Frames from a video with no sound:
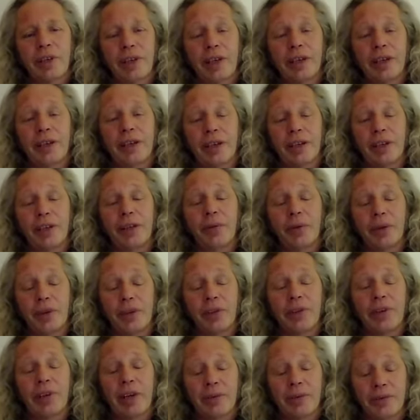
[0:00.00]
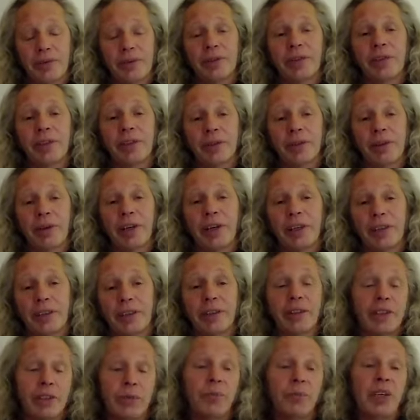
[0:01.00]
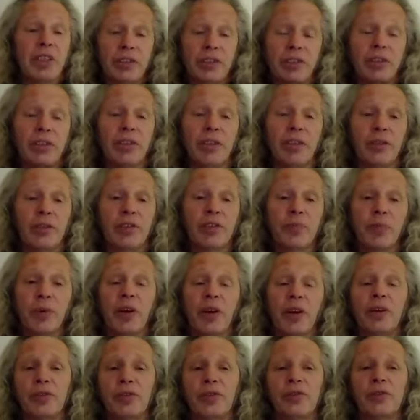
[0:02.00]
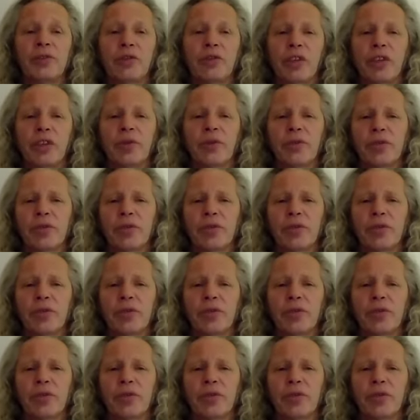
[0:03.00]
And he went, you're absolutely correct. And he mentioned it on his part two show.